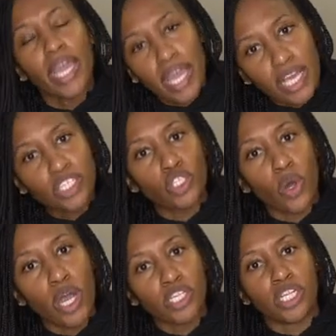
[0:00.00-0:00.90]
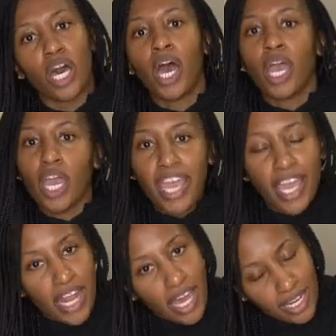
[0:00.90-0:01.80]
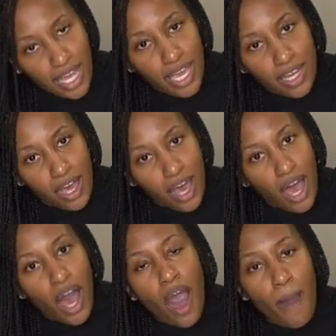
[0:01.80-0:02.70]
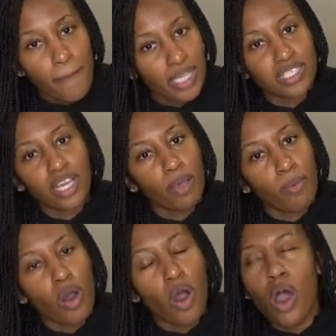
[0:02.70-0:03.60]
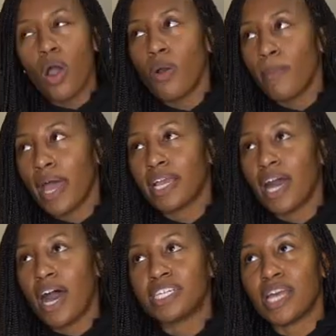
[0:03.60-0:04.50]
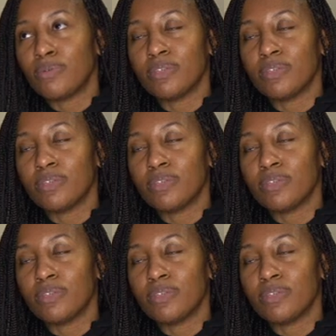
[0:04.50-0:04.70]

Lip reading: in Georgia, in Atlanta, a Mexican mall. Oh my gosh.